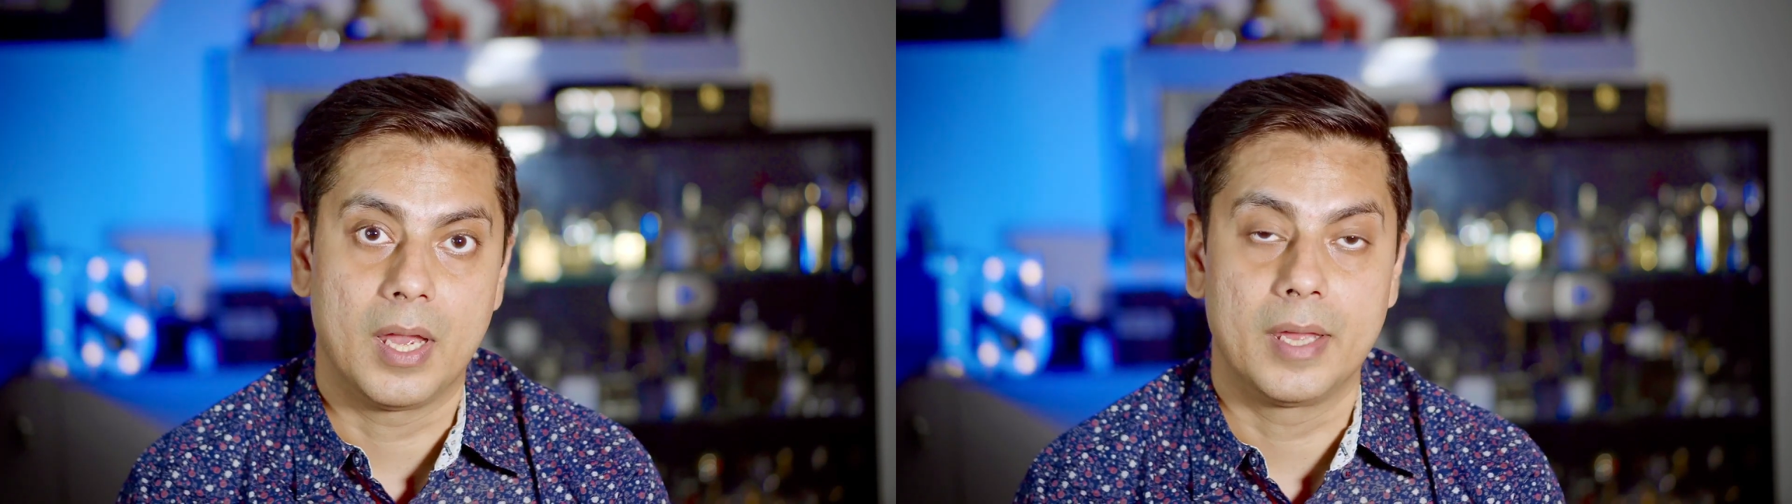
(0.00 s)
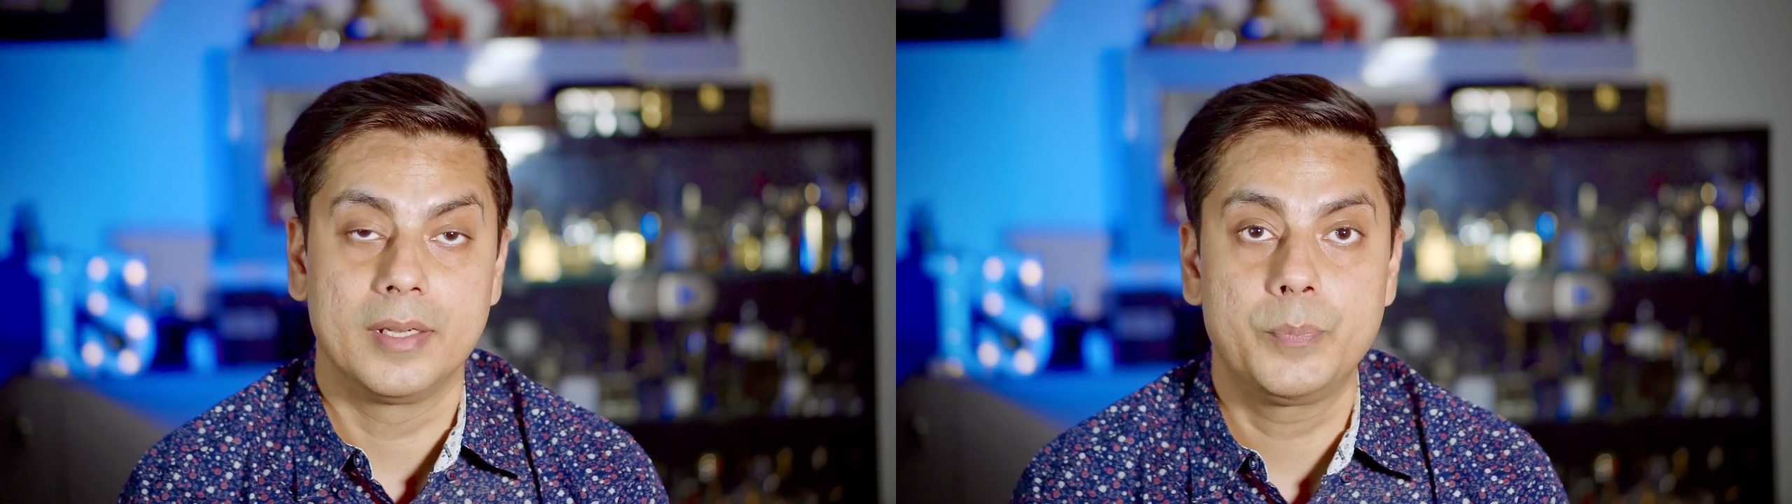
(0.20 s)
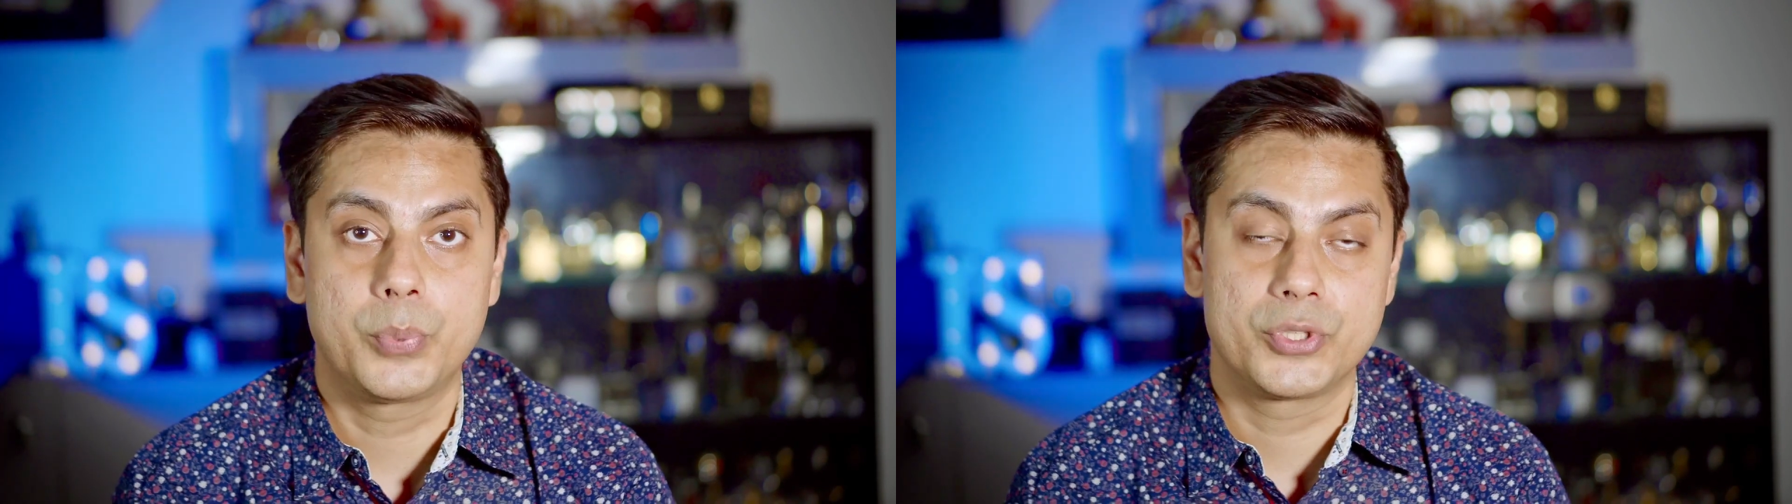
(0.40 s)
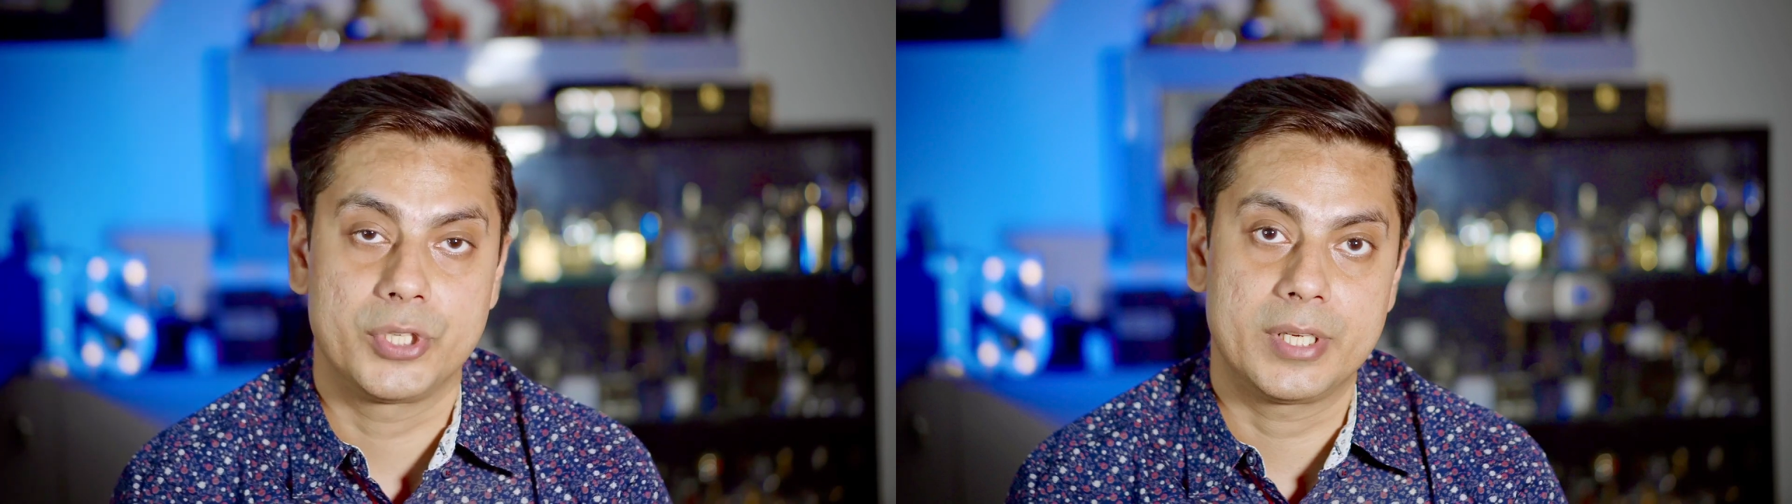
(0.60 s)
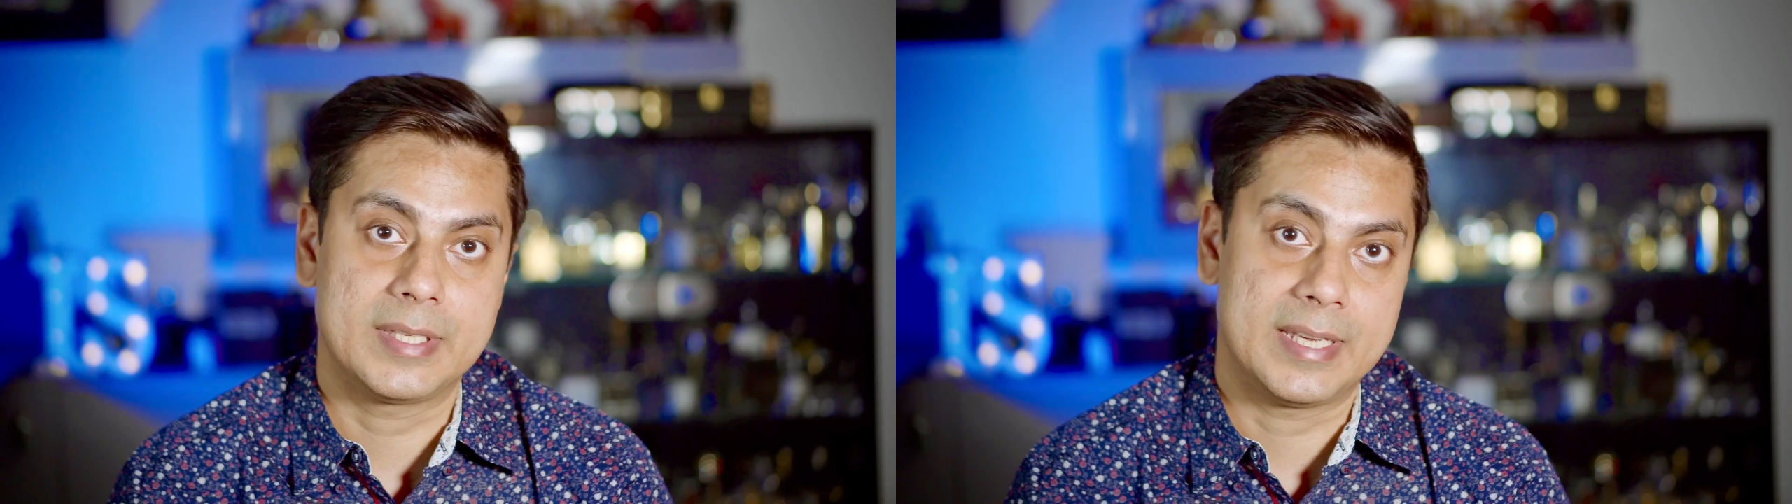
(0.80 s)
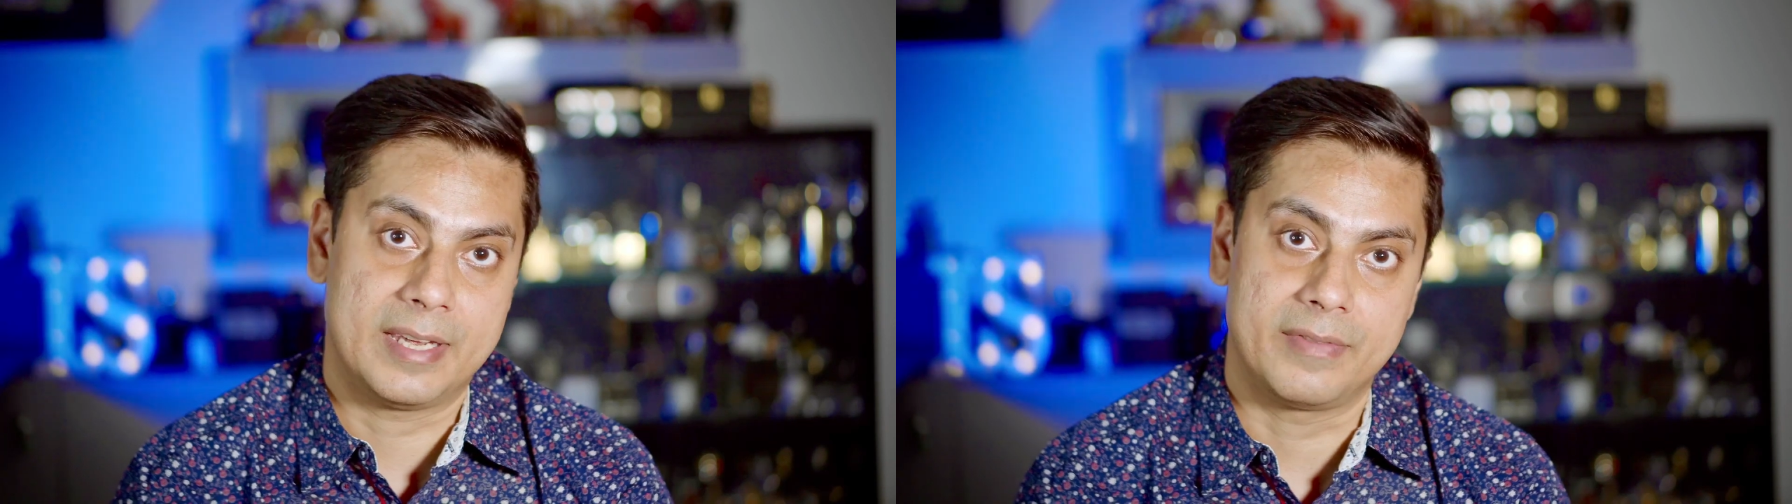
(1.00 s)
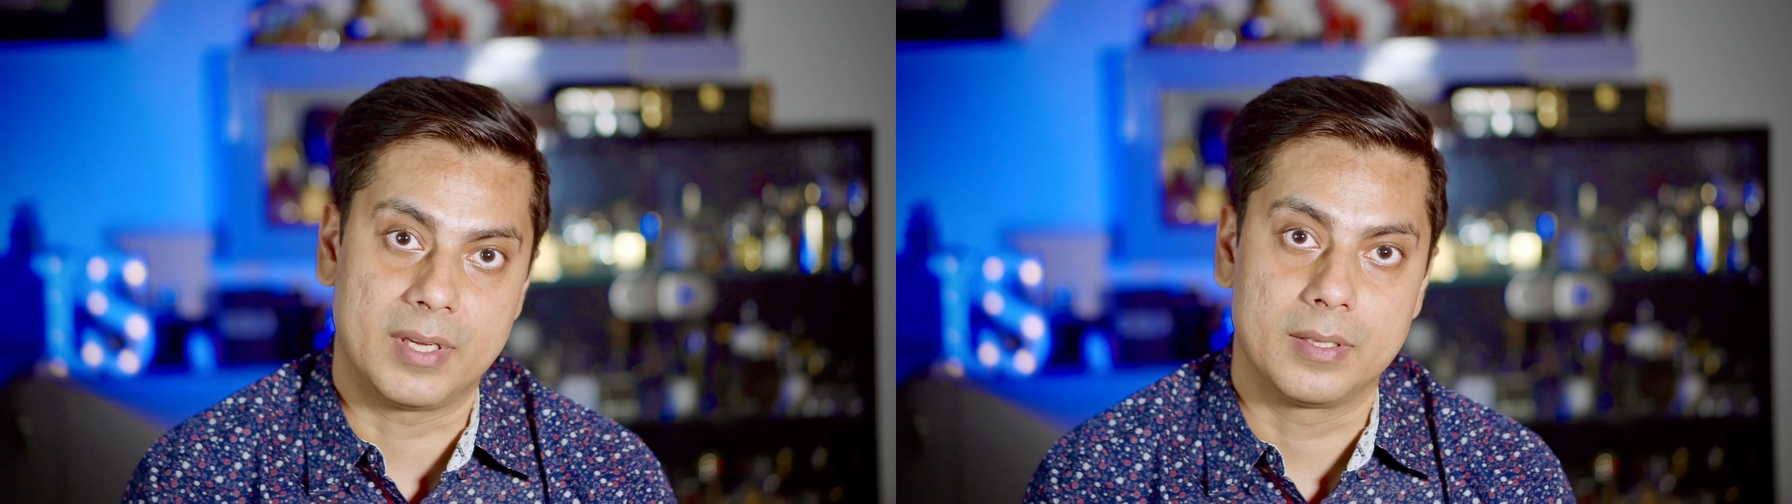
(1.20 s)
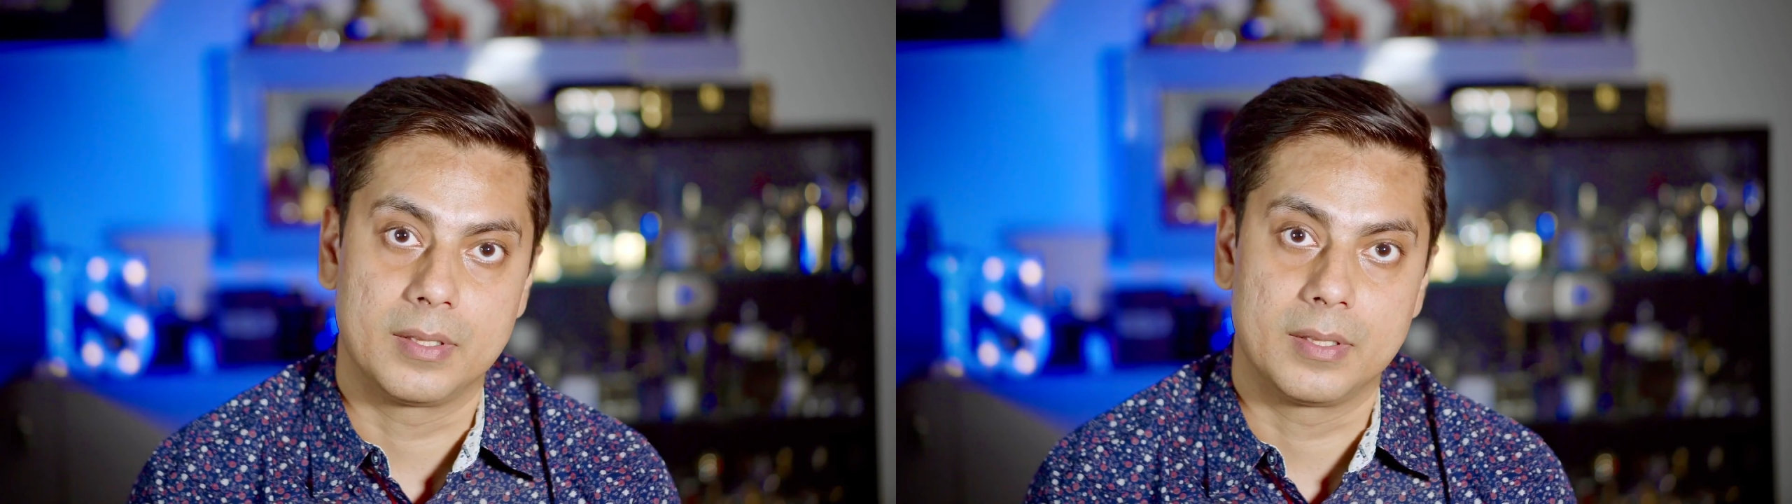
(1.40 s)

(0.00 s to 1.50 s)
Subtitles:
and it projects heavy.